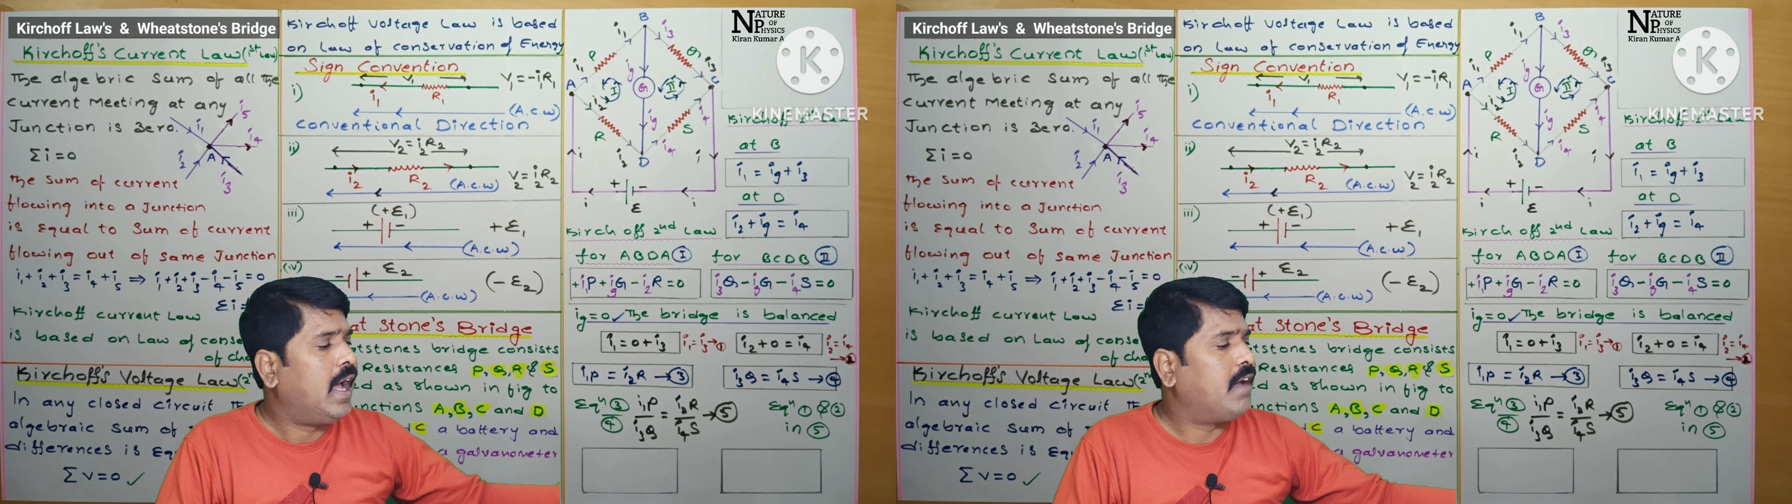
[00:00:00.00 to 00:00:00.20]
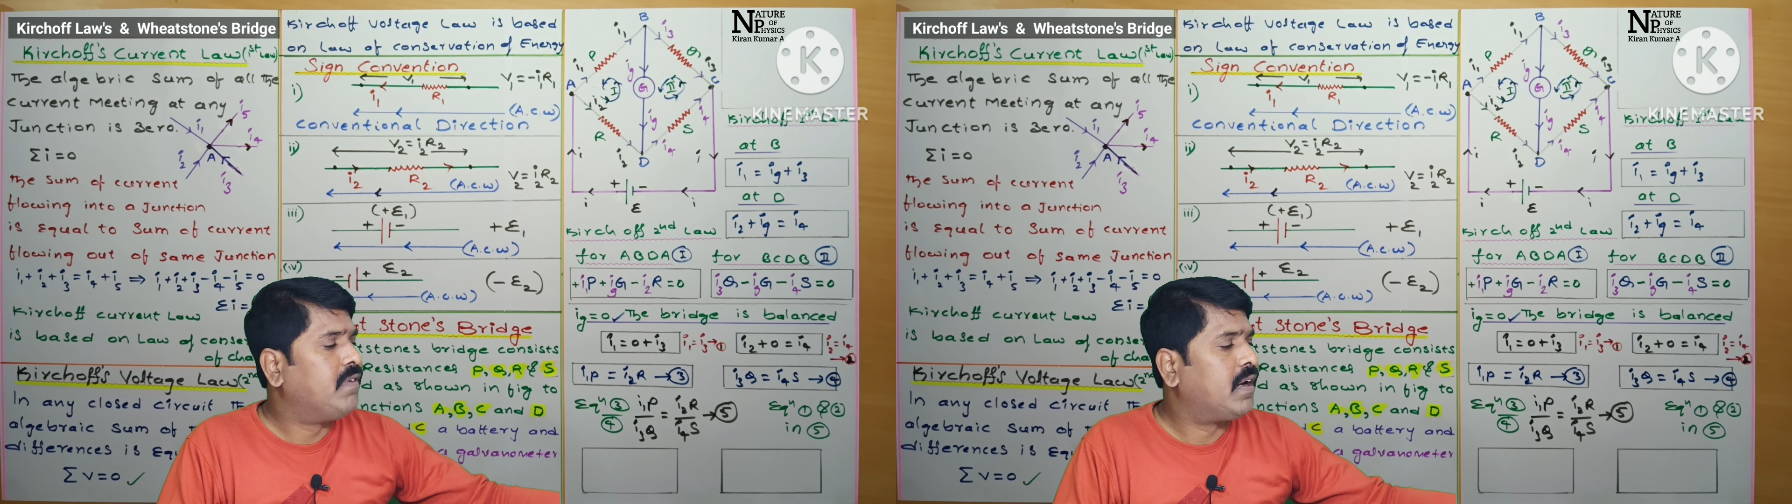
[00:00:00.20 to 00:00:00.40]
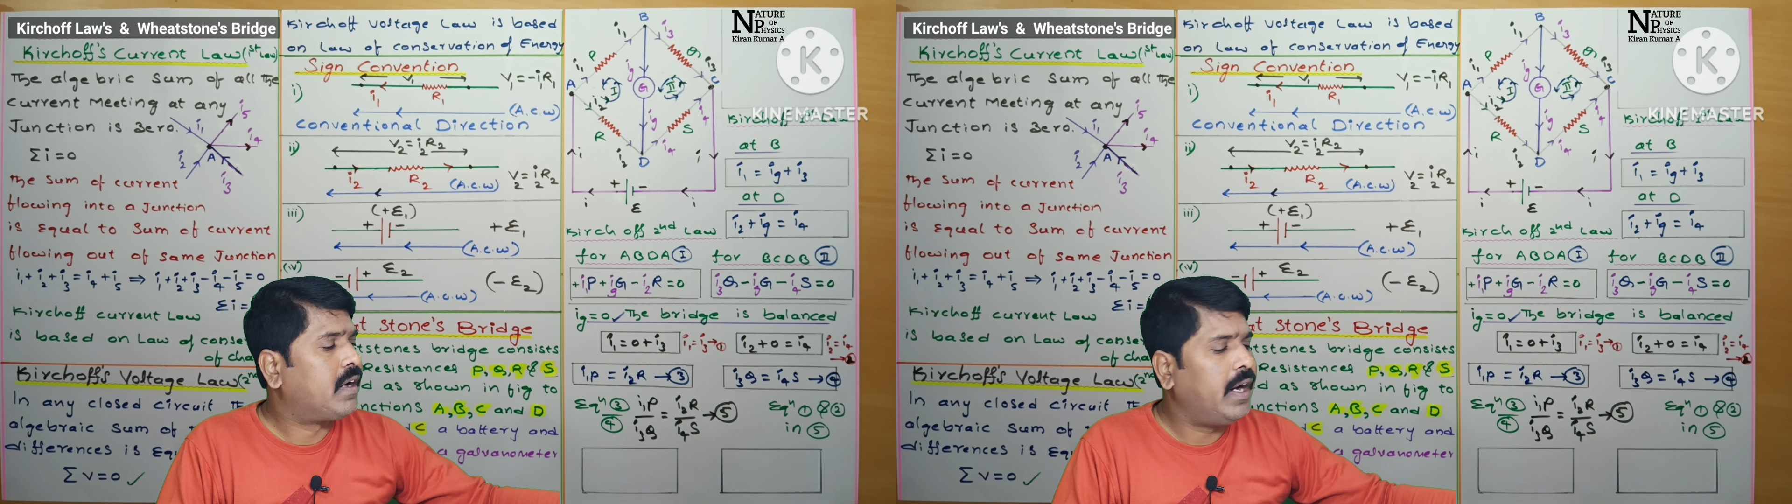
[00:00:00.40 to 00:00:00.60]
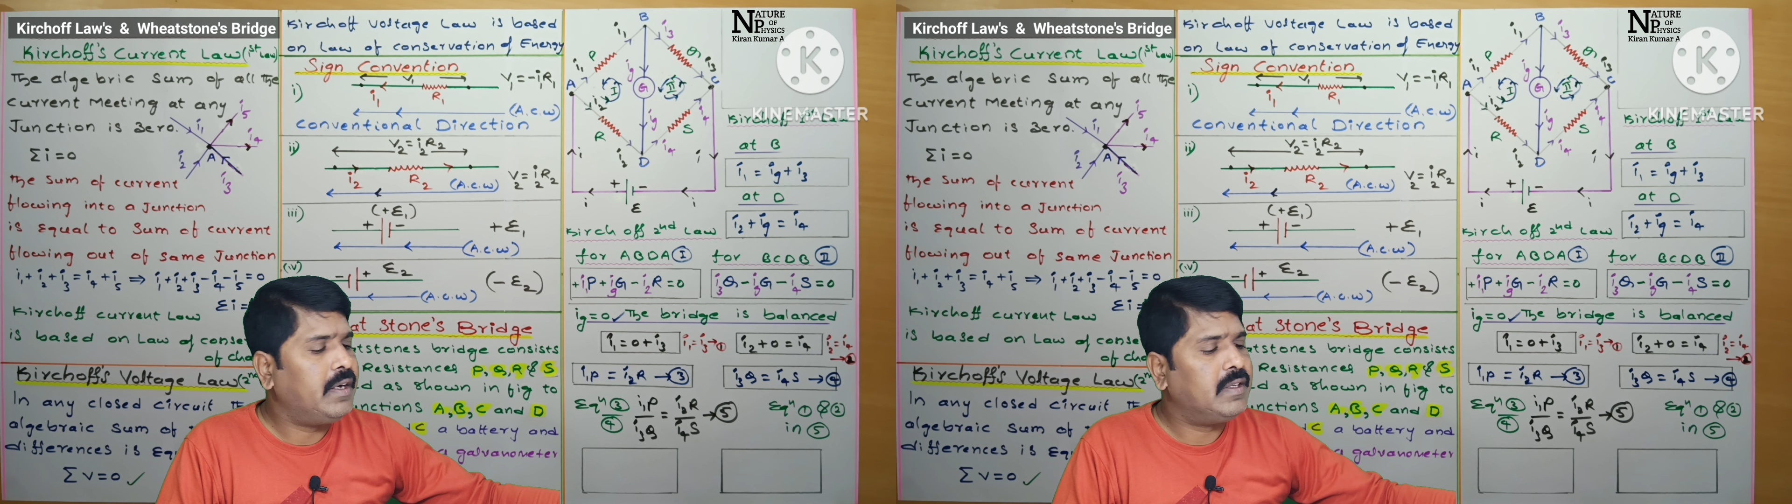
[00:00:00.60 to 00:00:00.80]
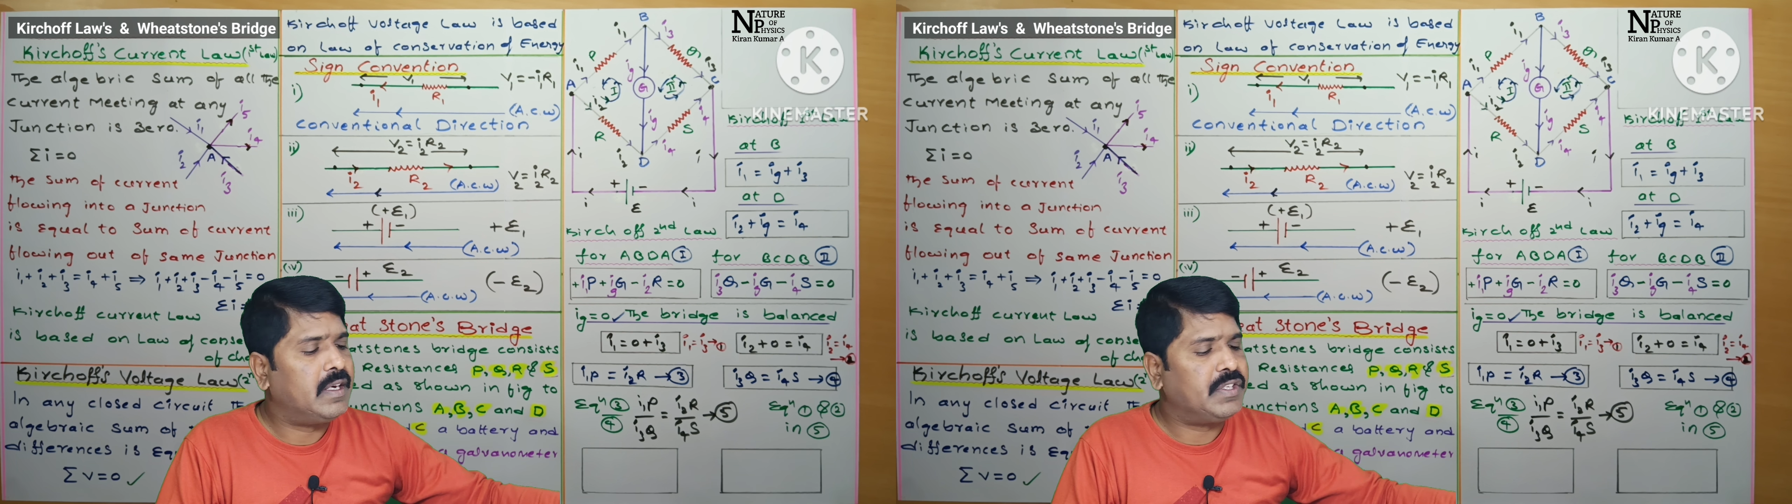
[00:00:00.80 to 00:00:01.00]
I will
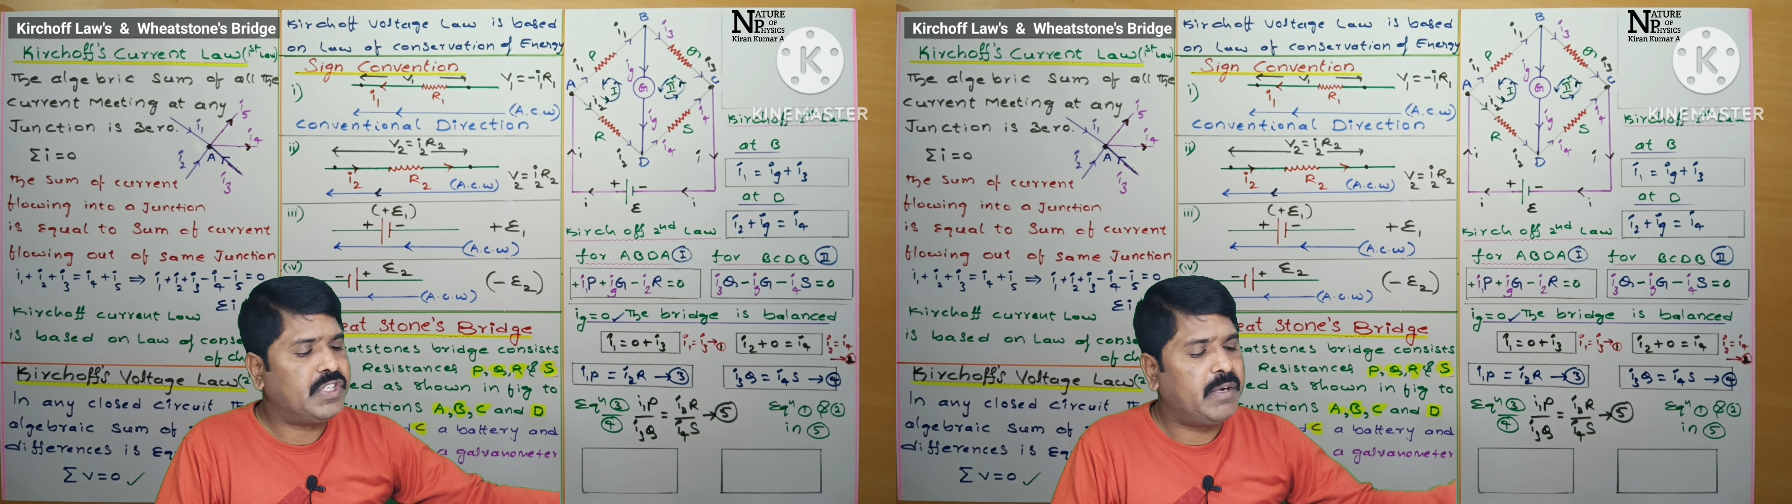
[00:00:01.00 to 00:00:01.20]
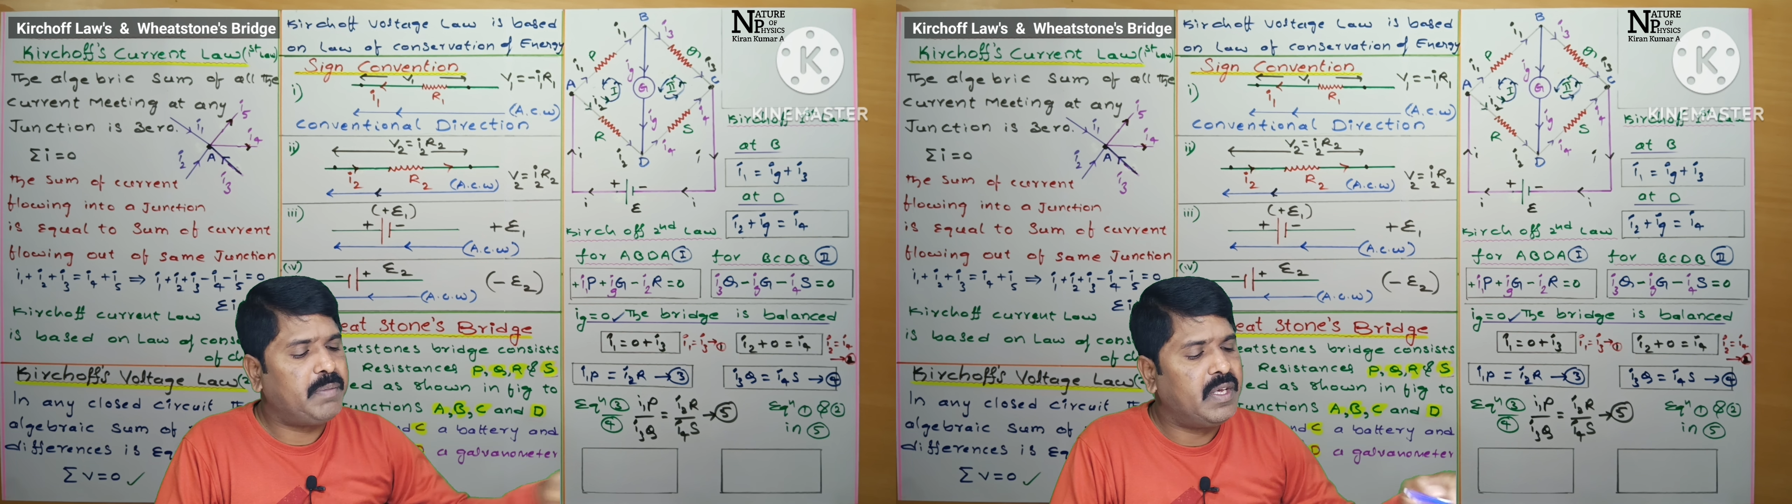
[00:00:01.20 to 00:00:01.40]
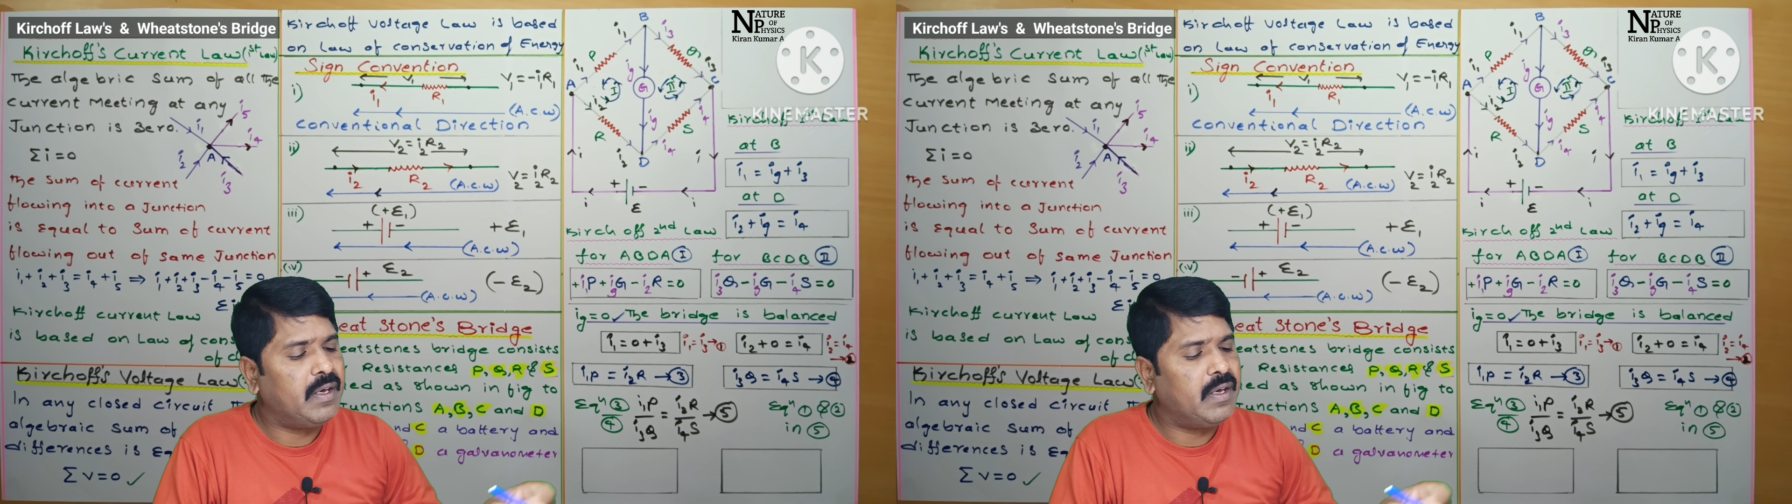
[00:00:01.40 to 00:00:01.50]
write that step